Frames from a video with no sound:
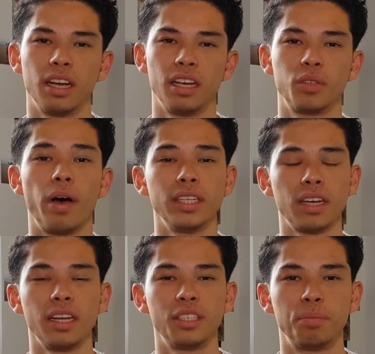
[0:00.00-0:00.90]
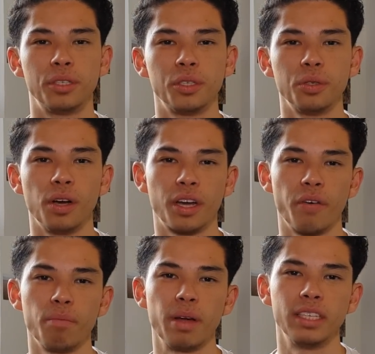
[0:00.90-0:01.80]
So I decided to pursue a
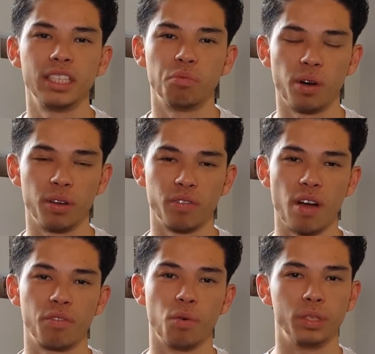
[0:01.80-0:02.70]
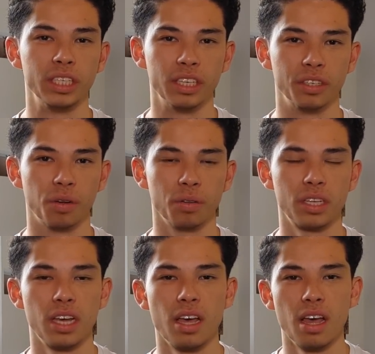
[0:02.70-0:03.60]
career in medicine when I was around 14 years
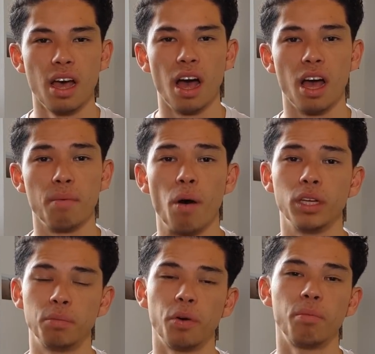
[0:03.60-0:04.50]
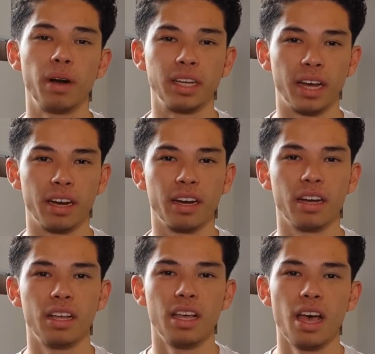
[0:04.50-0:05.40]
old. I was born and bred in
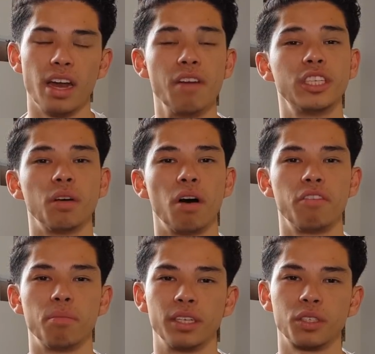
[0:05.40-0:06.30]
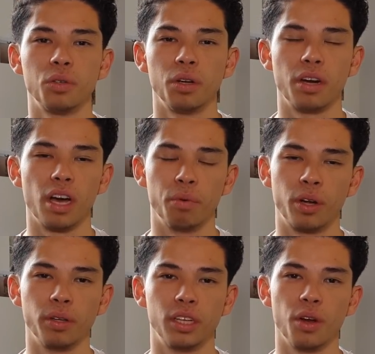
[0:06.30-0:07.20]
Kenya, and every so often my school and I would
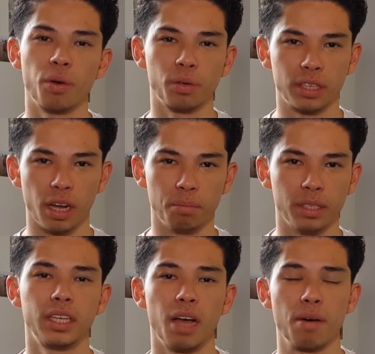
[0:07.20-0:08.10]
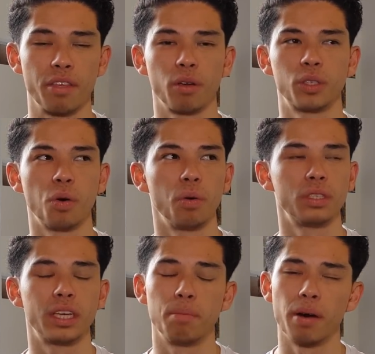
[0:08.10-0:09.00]
go to local slums. I think it was
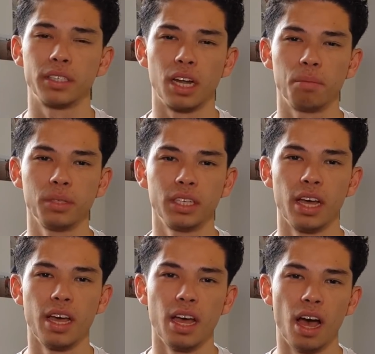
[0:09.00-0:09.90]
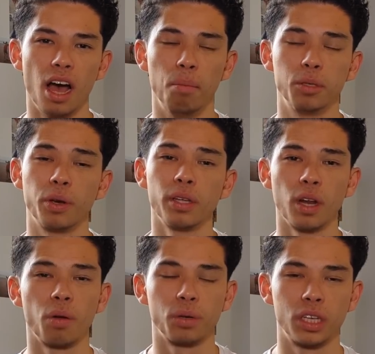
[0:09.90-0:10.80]
called Kibera slums. So we'd go to
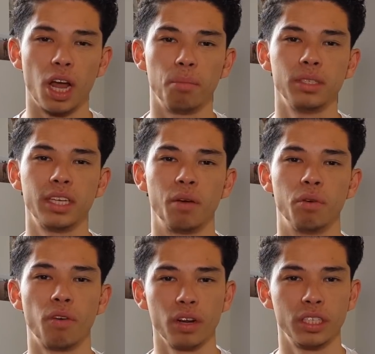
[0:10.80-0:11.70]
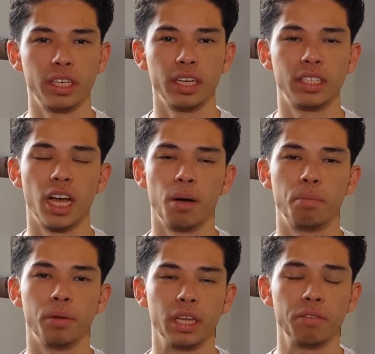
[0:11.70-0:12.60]
local slums and would volunteer to help
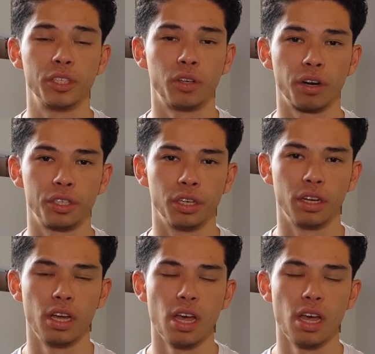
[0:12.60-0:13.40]
build the infrastructure.